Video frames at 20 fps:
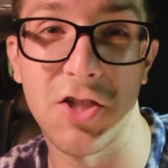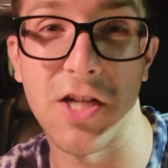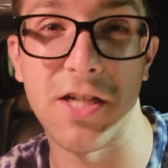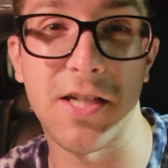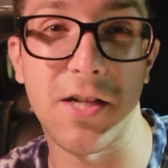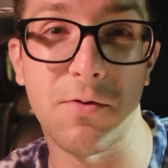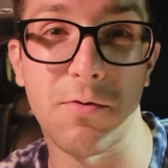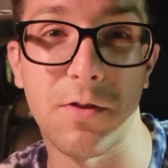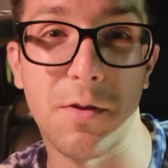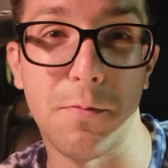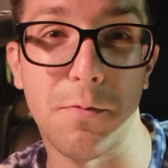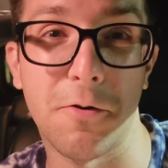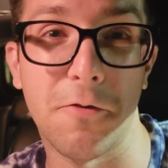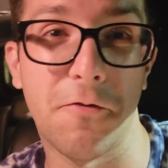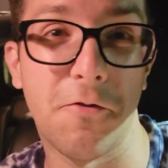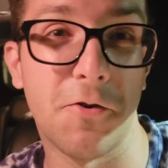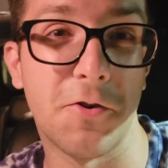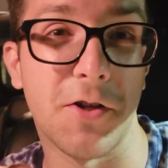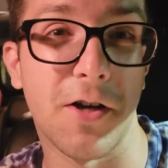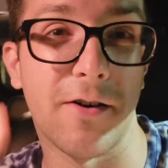Chase back with the Blue
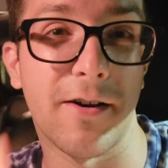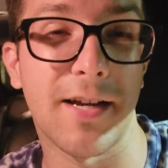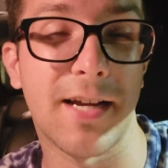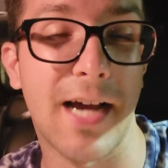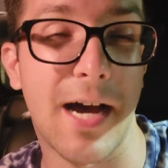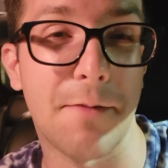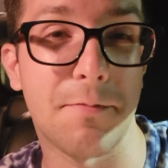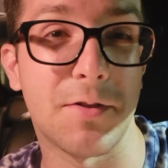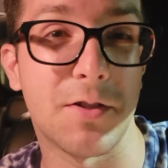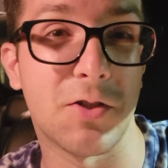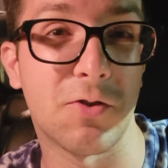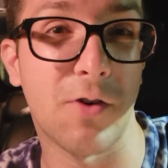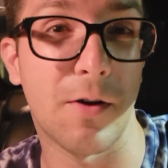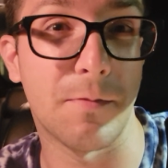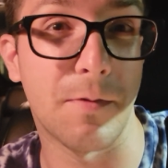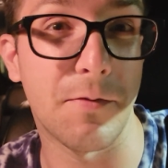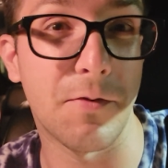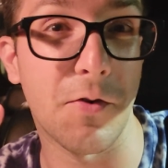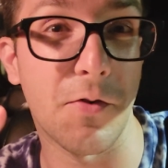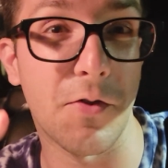Futon. Like, comment,
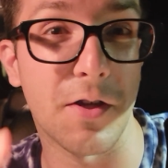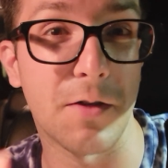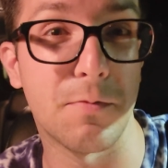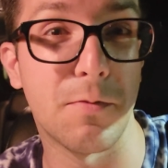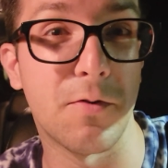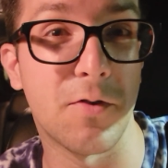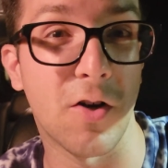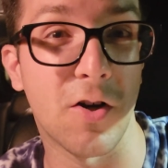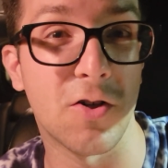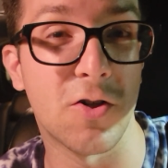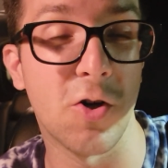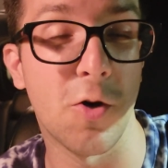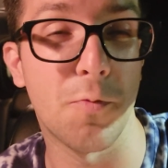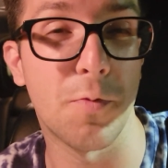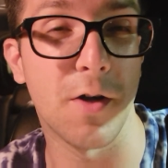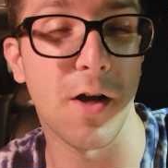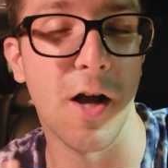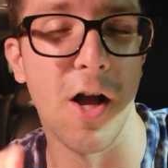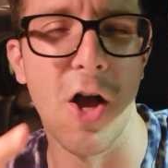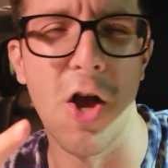subscribe. One more thing,
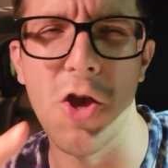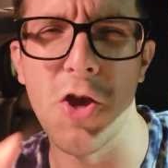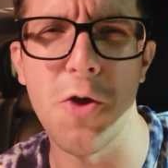Butontopia.